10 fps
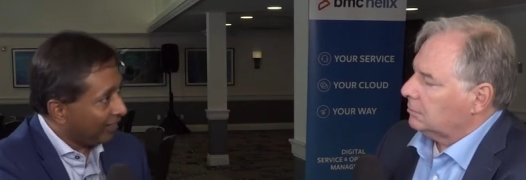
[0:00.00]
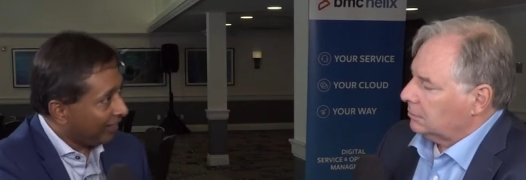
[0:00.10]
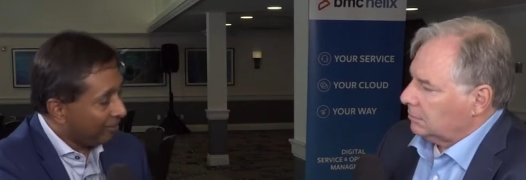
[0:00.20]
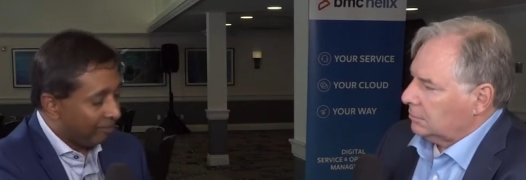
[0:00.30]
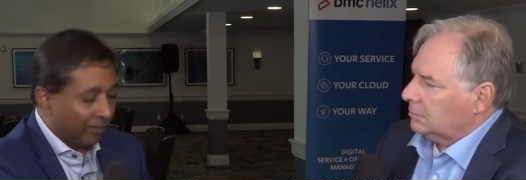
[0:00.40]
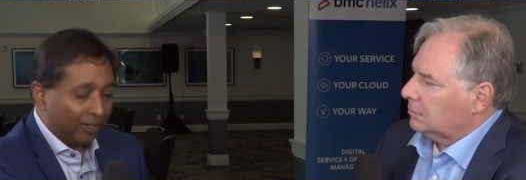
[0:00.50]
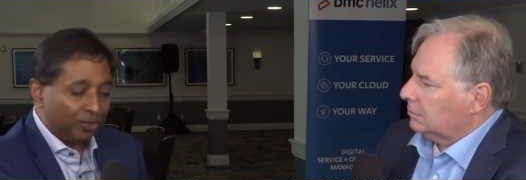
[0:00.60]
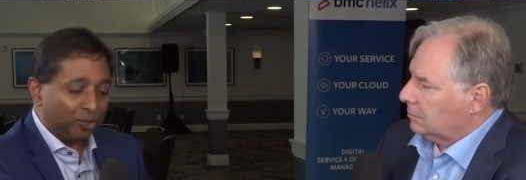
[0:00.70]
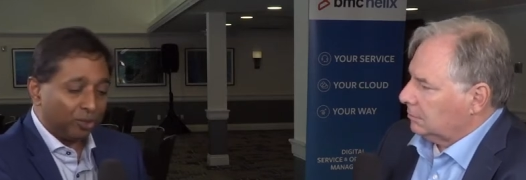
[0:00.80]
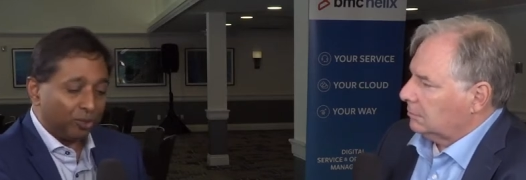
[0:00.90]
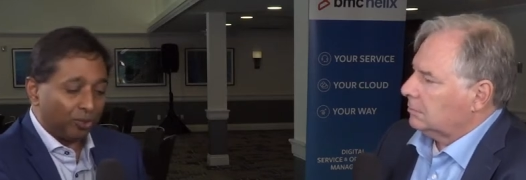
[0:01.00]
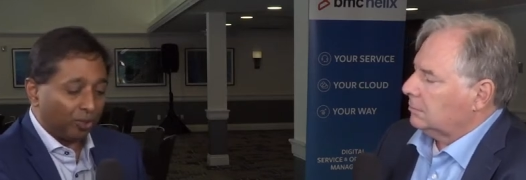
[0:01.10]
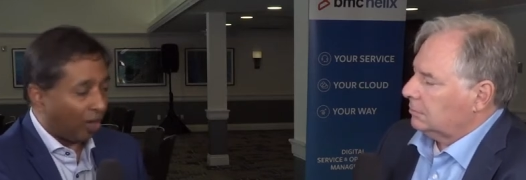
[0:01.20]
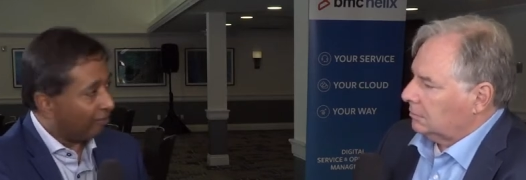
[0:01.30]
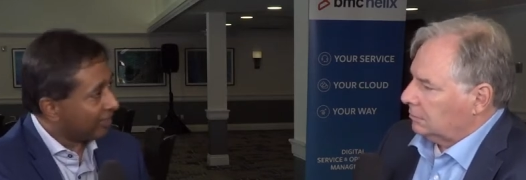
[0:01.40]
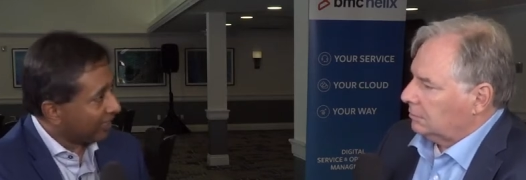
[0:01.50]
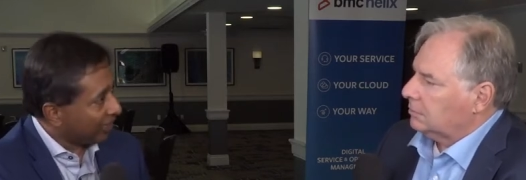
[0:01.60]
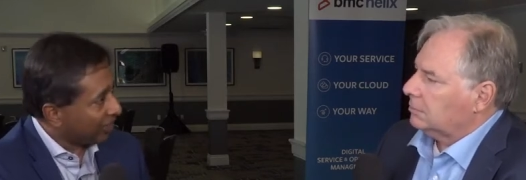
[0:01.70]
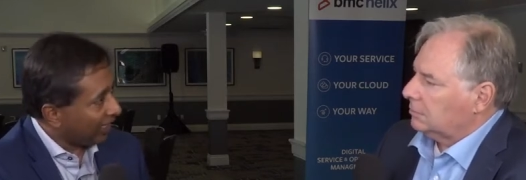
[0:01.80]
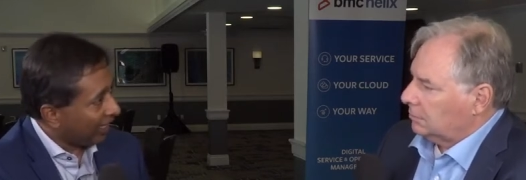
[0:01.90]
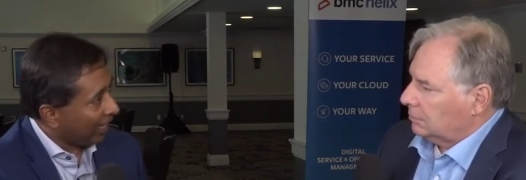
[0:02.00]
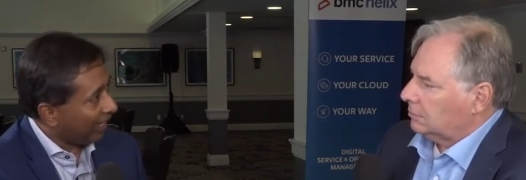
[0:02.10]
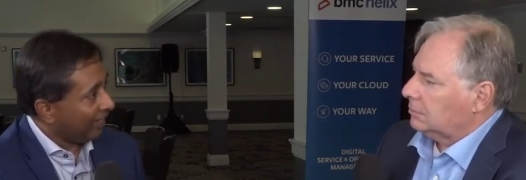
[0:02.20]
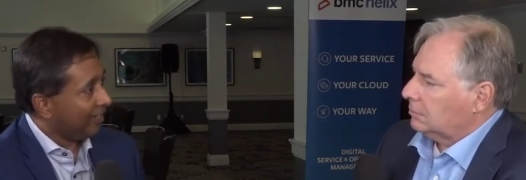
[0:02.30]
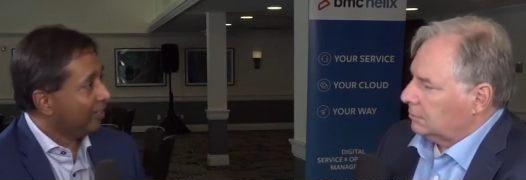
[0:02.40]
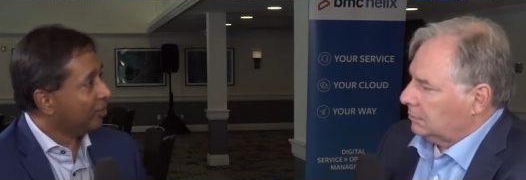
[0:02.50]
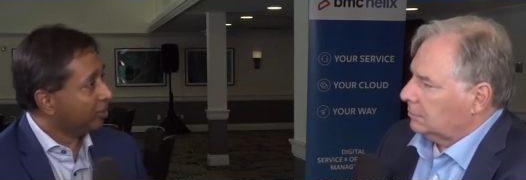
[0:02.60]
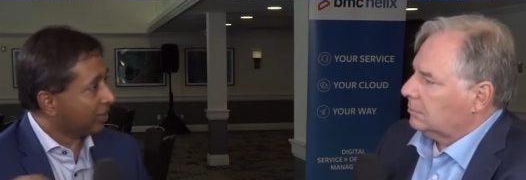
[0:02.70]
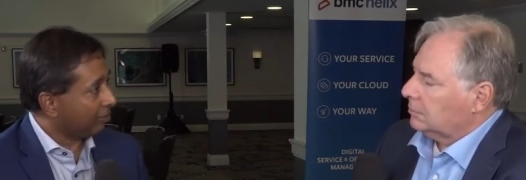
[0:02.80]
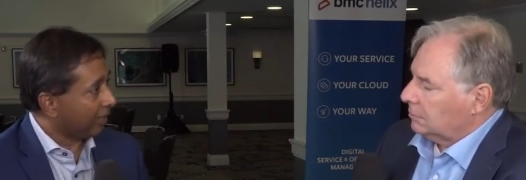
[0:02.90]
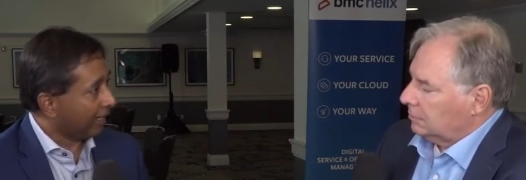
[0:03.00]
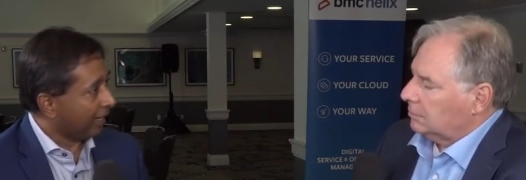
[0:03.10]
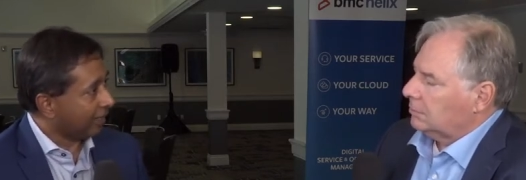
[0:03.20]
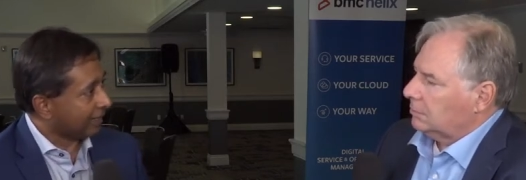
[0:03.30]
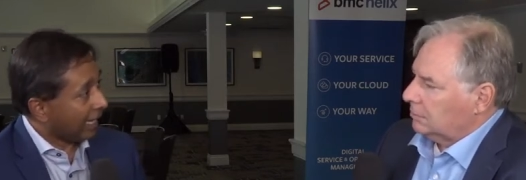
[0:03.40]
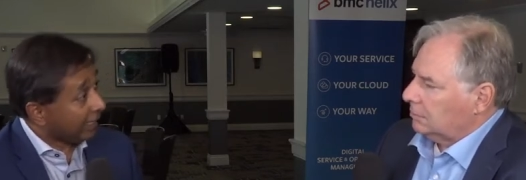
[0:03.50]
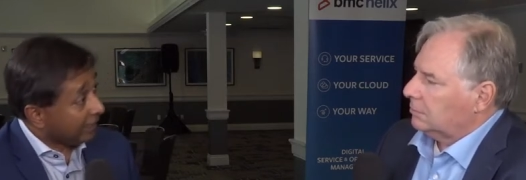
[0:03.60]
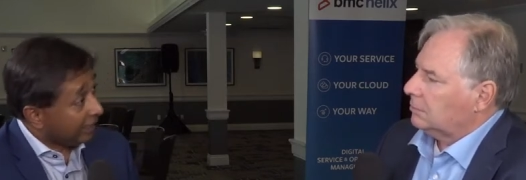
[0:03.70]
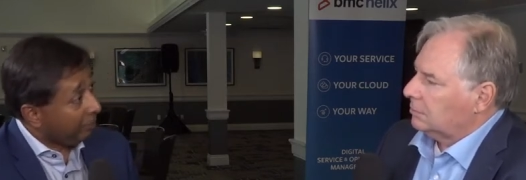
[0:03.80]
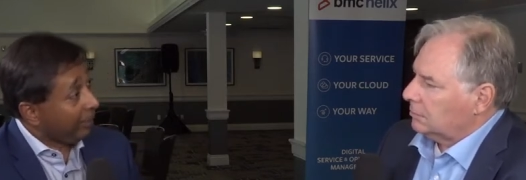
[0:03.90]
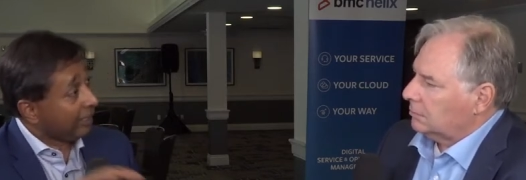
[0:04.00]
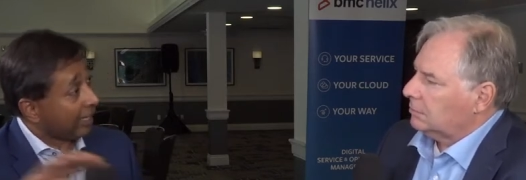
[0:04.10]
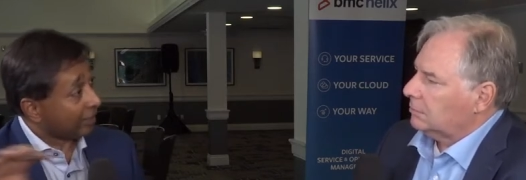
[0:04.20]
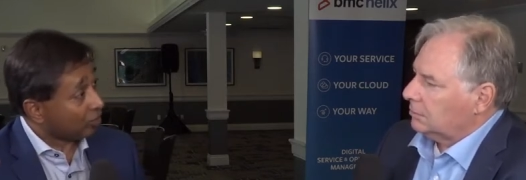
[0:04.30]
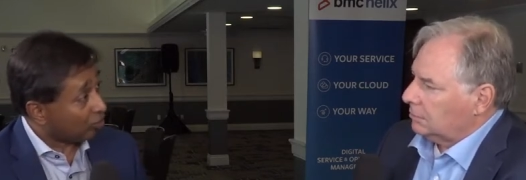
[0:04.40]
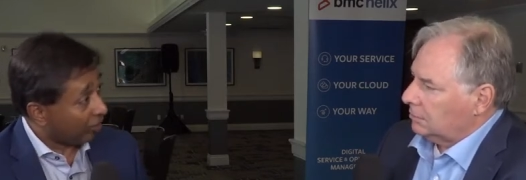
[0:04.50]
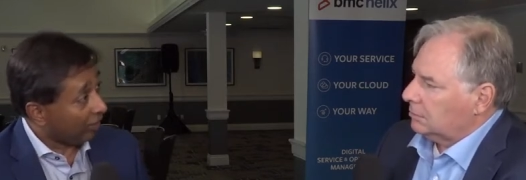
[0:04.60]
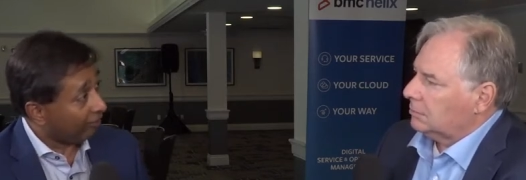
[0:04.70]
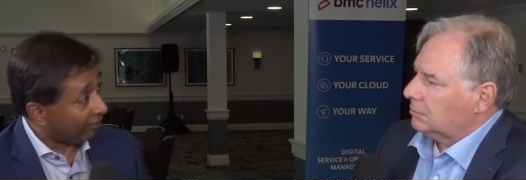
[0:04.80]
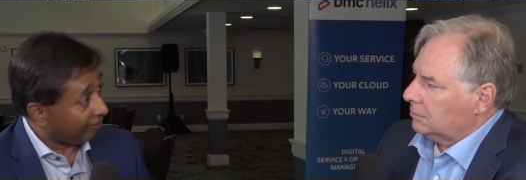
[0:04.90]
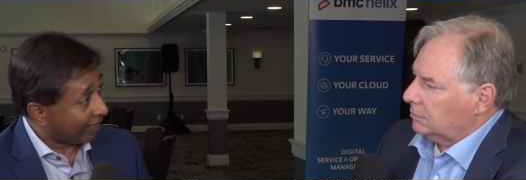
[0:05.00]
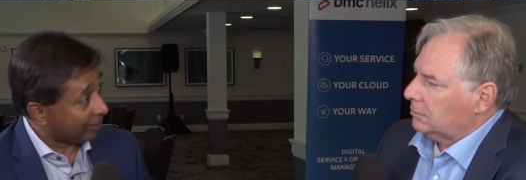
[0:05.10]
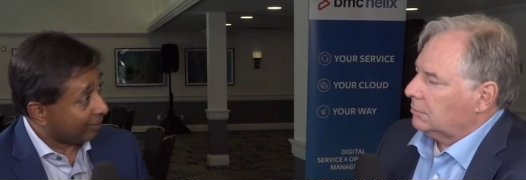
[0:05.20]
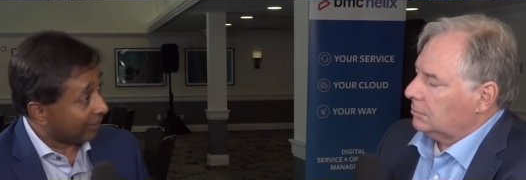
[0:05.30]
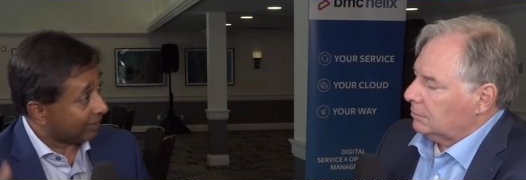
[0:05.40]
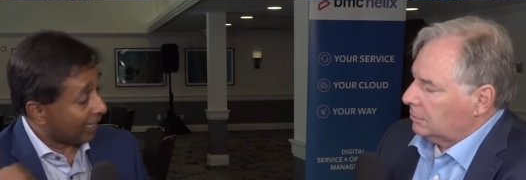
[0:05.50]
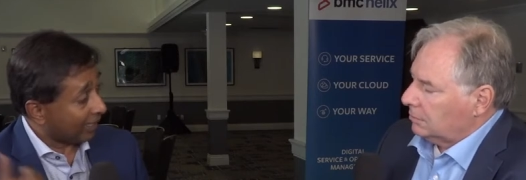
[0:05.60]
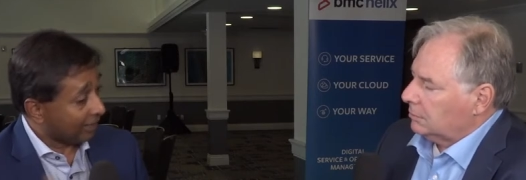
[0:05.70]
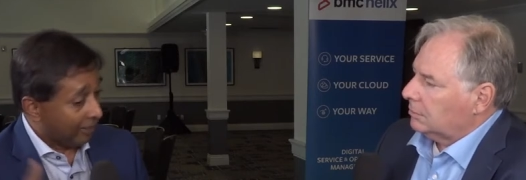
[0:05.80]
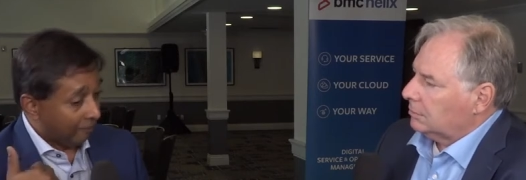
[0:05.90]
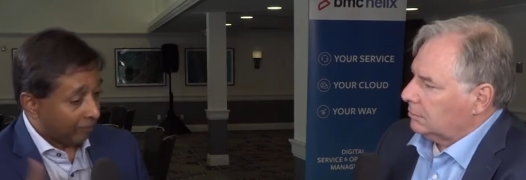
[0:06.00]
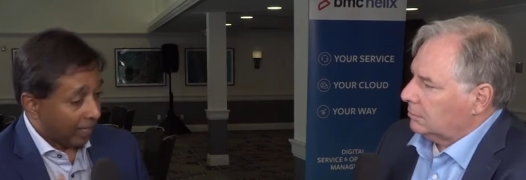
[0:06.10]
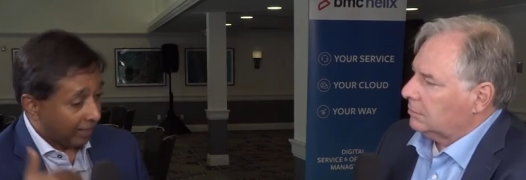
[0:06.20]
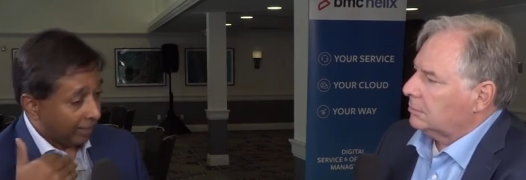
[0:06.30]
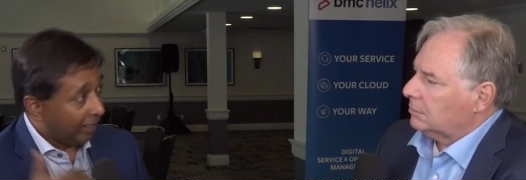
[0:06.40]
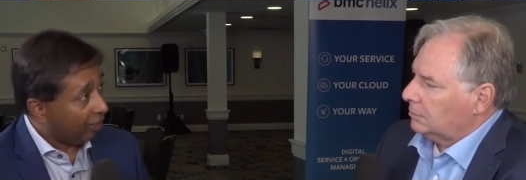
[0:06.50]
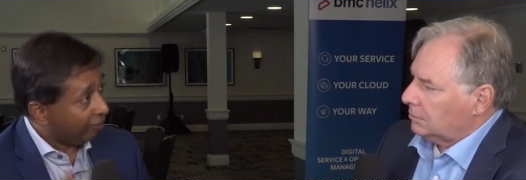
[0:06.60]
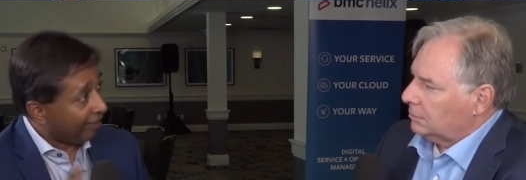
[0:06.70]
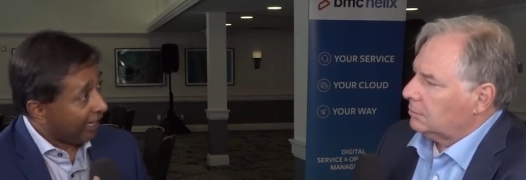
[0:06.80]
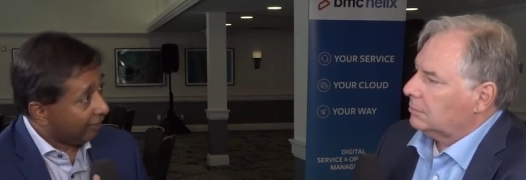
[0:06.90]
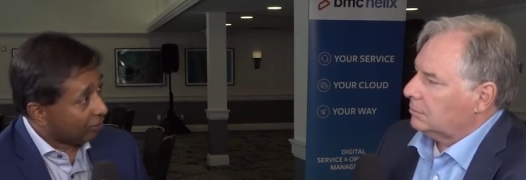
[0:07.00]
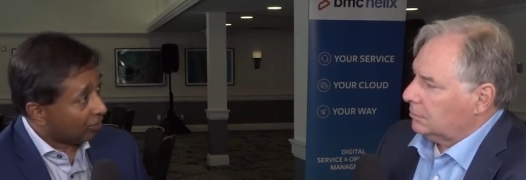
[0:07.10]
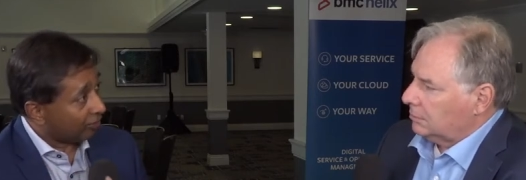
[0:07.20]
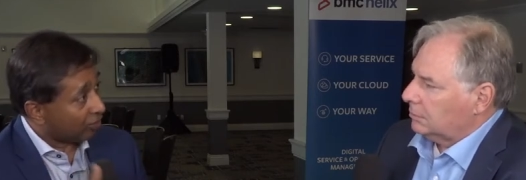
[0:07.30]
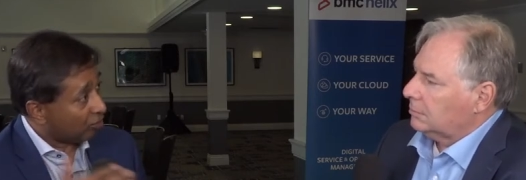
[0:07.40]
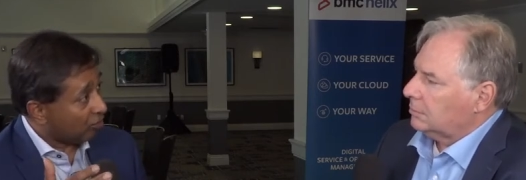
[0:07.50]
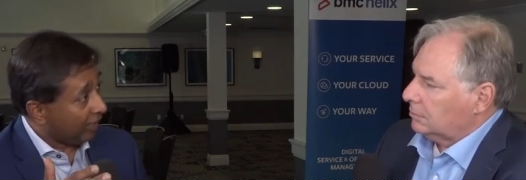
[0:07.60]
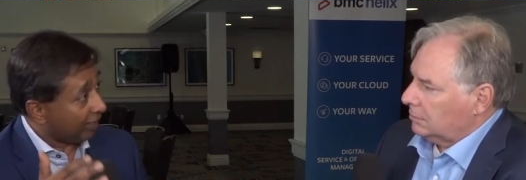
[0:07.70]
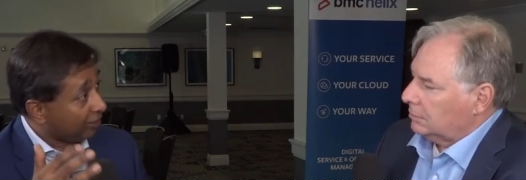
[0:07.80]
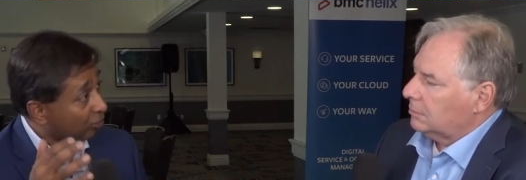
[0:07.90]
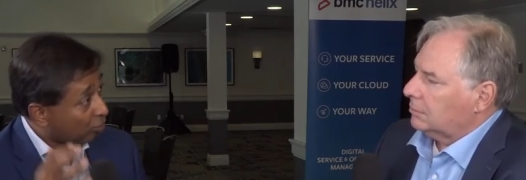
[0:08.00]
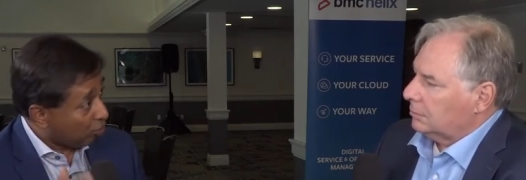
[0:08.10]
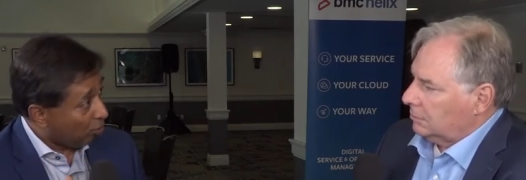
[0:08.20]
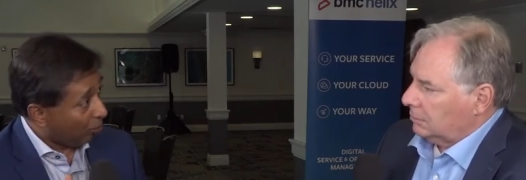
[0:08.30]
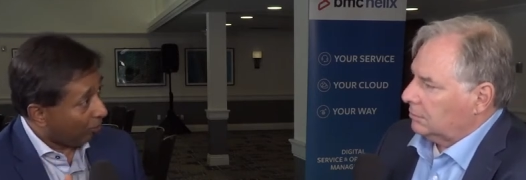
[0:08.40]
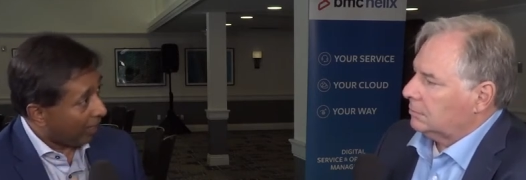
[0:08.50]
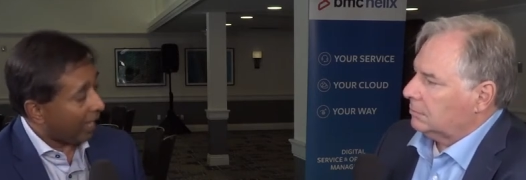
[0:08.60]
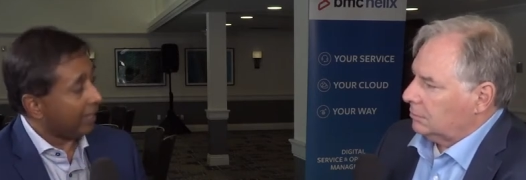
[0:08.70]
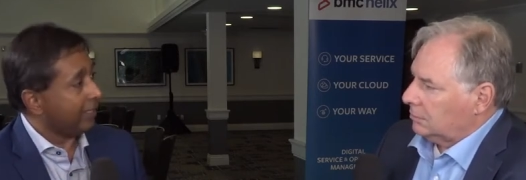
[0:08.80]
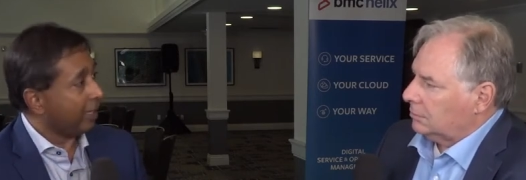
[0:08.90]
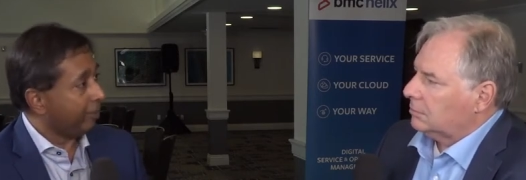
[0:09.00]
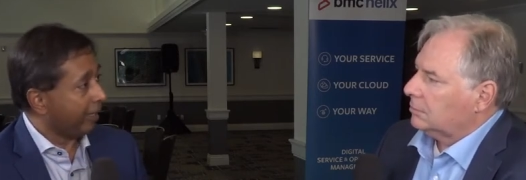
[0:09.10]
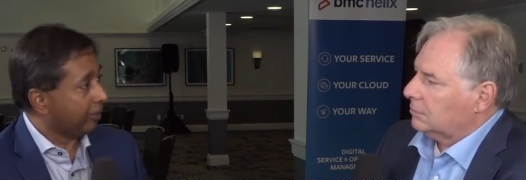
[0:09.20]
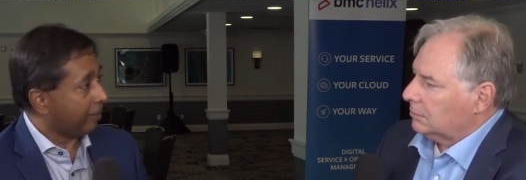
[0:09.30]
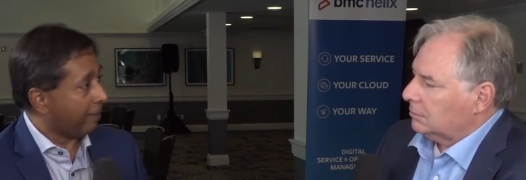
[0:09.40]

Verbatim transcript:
Speaker 1: learning to conversational AI to something else. And keeping that string of investments, that, that innovative sort of streak true, and yet being able to